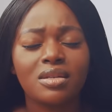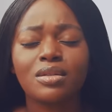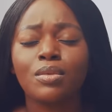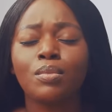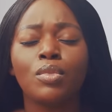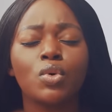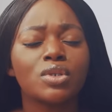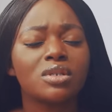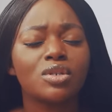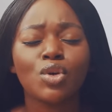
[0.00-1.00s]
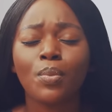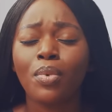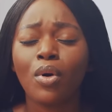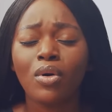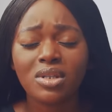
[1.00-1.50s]
is the most
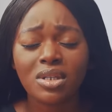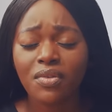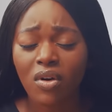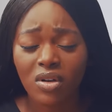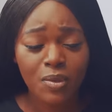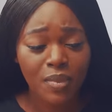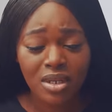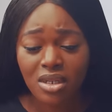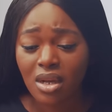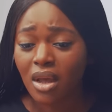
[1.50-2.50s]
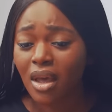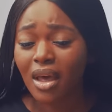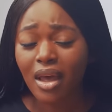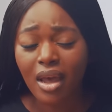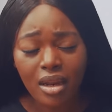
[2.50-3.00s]
supportive husband
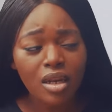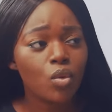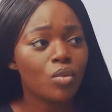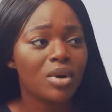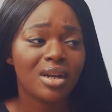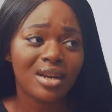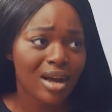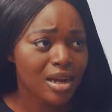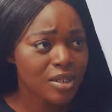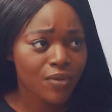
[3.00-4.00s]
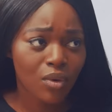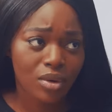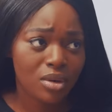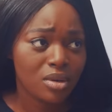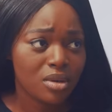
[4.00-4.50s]
any woman can ask for.